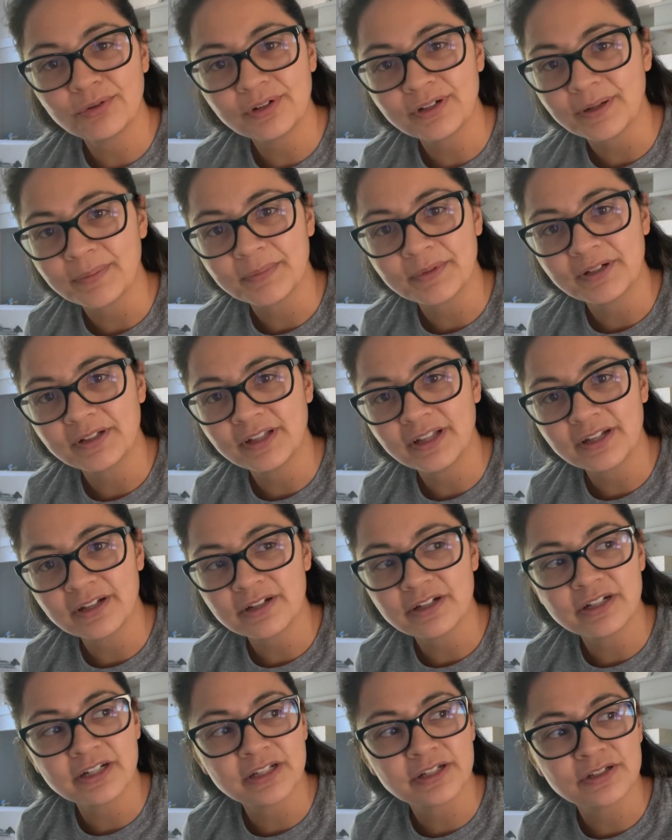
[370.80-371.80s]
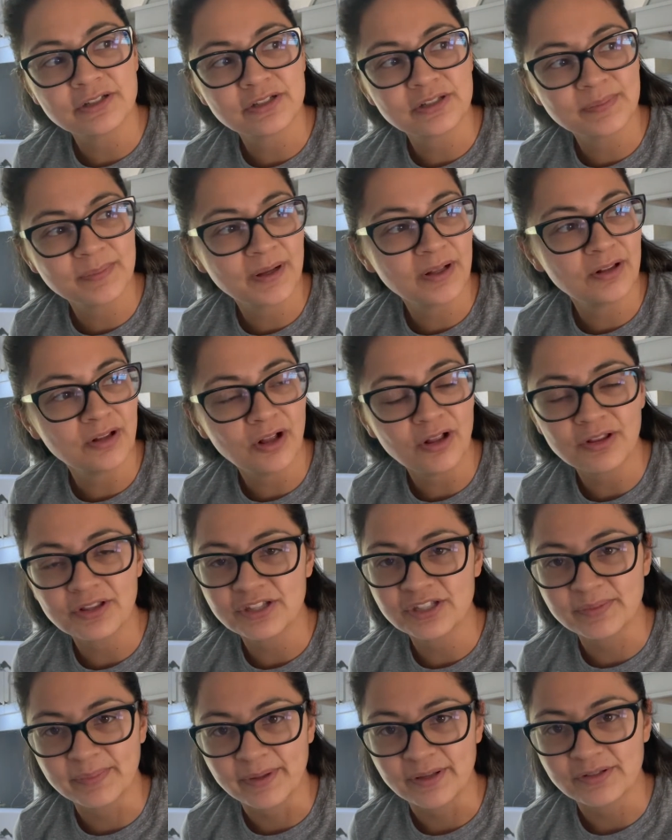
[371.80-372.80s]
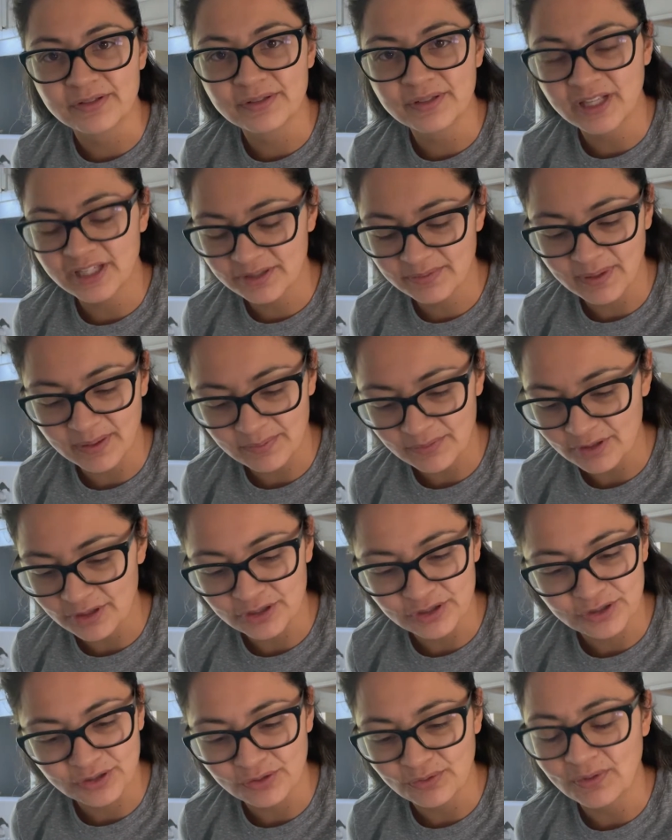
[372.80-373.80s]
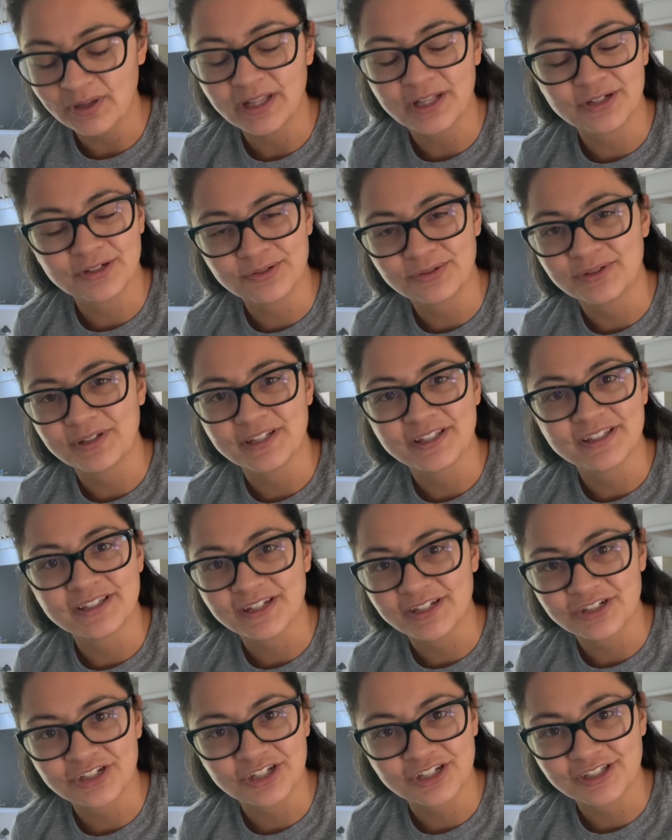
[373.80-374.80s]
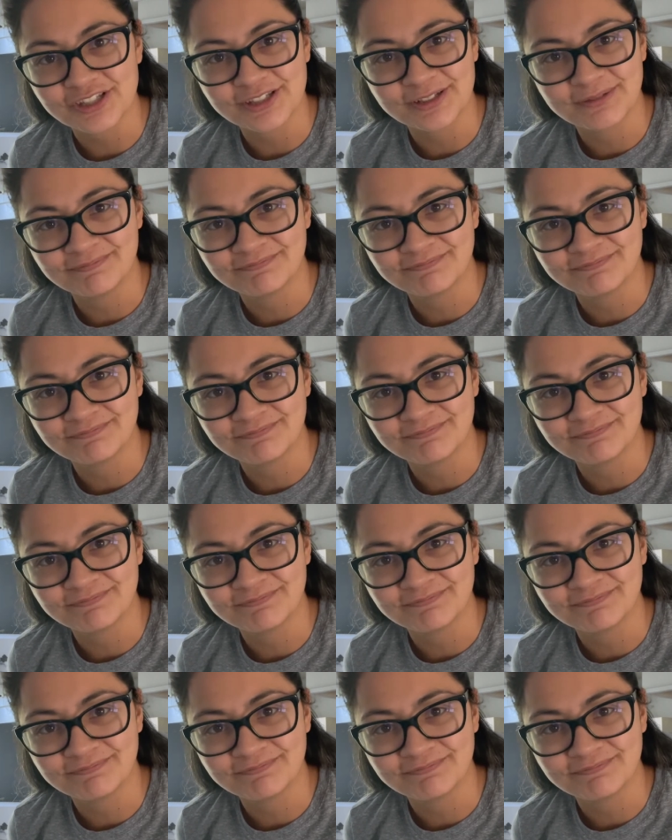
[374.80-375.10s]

and I'm gonna let Gunny smell all the smells. That's what I'm gonna do while I do these dishes.